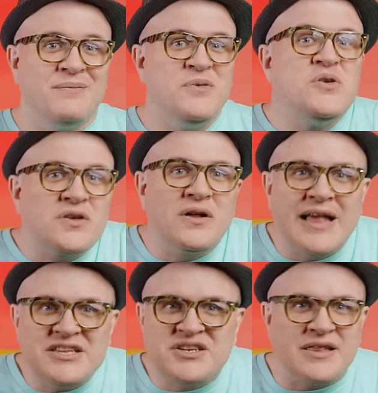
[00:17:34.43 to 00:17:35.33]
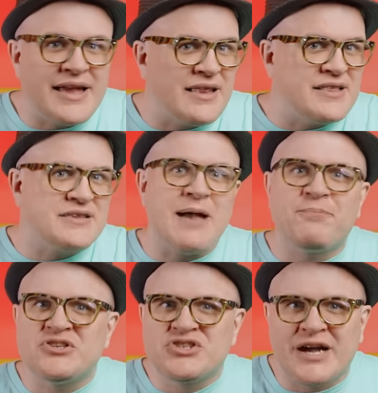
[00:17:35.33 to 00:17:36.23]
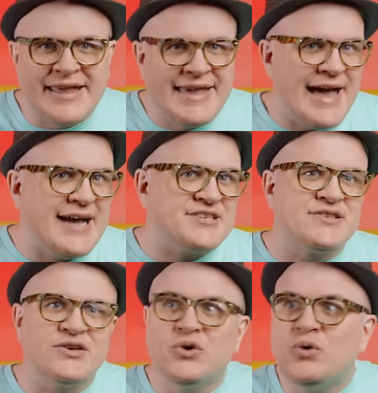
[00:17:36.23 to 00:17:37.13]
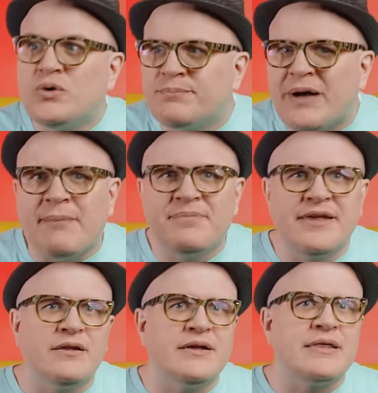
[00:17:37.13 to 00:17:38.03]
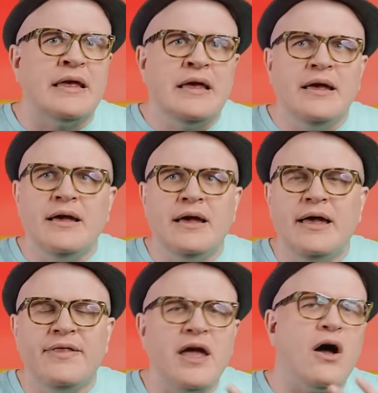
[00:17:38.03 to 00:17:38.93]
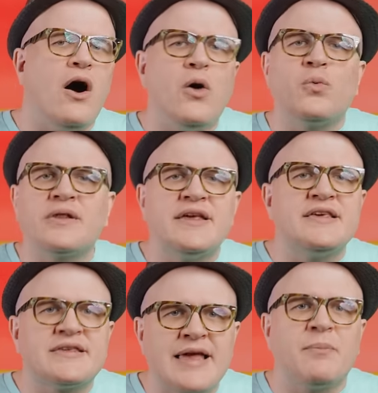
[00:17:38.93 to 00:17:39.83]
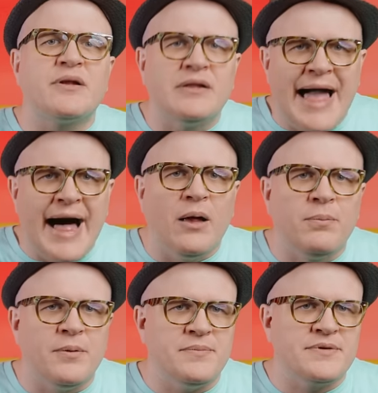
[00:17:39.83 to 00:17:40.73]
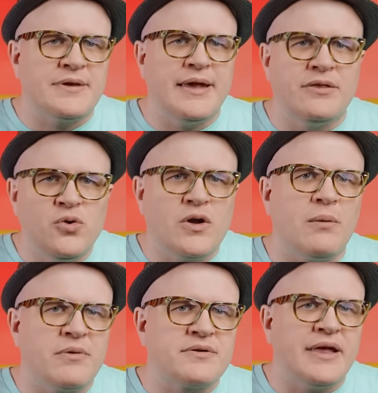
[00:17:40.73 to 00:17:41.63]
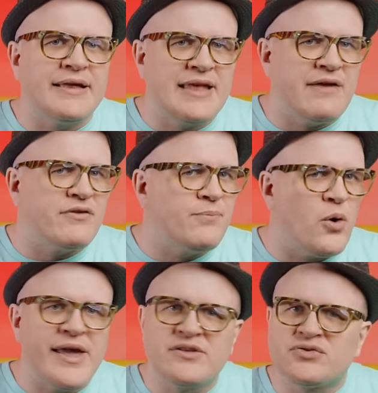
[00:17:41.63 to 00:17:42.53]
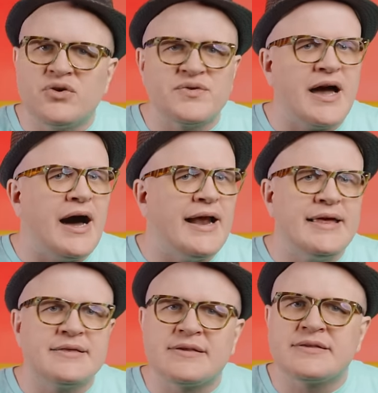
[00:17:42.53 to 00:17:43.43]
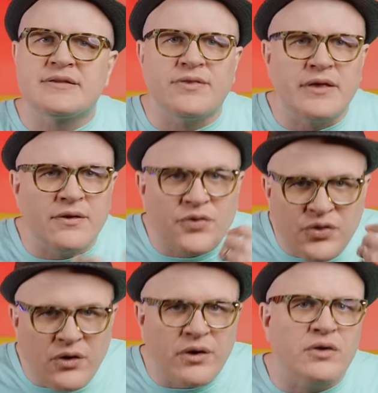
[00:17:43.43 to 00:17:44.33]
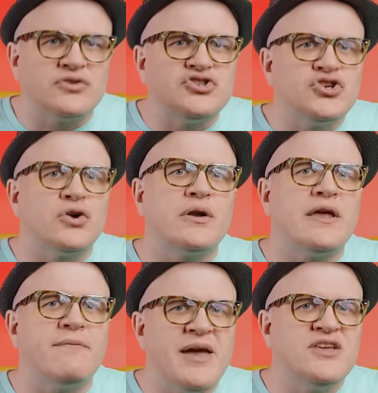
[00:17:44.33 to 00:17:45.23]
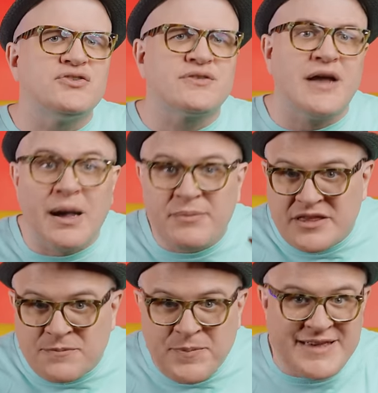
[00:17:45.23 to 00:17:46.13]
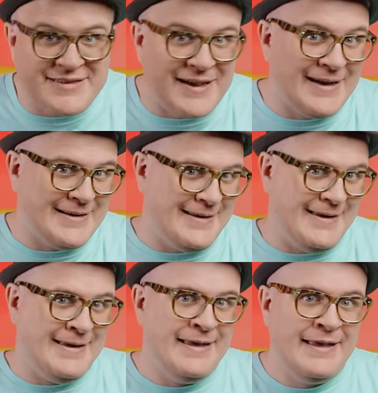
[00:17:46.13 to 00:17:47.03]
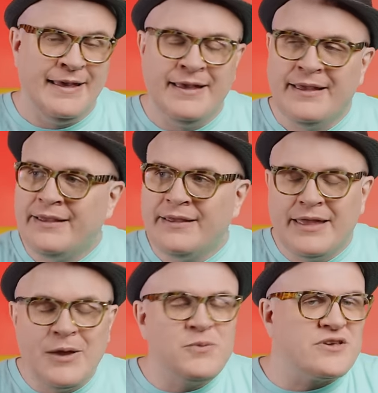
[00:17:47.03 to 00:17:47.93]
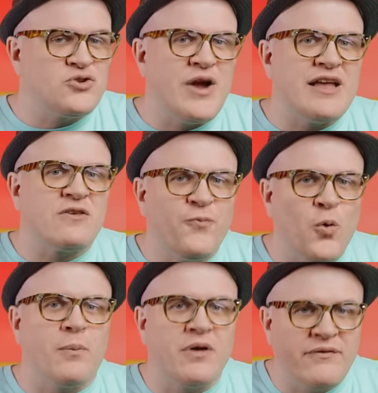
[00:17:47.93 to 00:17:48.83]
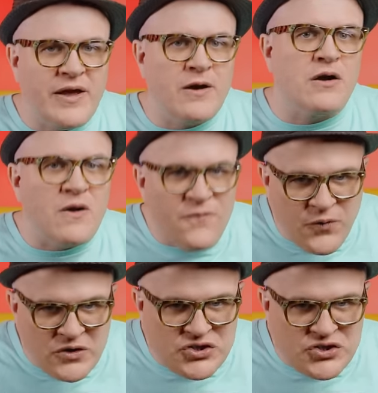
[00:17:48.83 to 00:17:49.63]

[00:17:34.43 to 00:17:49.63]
Musical legends like Led Zeppelin, Johnny Cash, The Who, and Bob Dylan, uh, they all released seminal albums, and newcomers like David Bowie introduced audiences to the ethereal journey of Major Tom and Space Oddity. It was a transformative era for